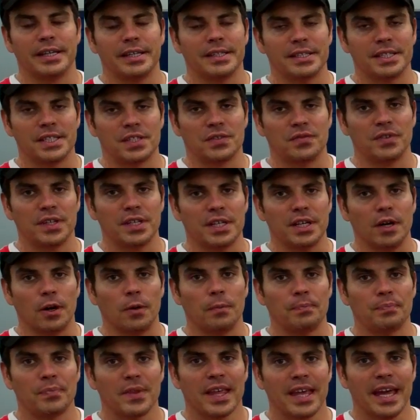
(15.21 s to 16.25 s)
in this video,
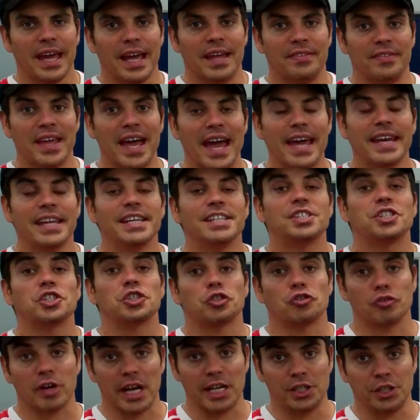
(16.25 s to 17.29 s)
and that is
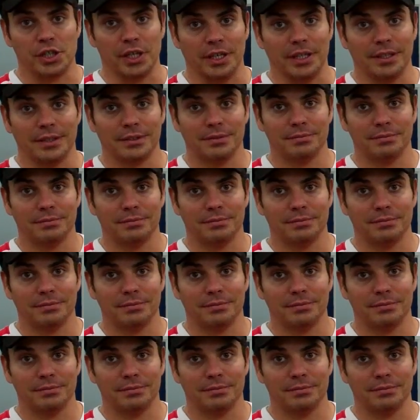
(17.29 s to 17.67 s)
stretching.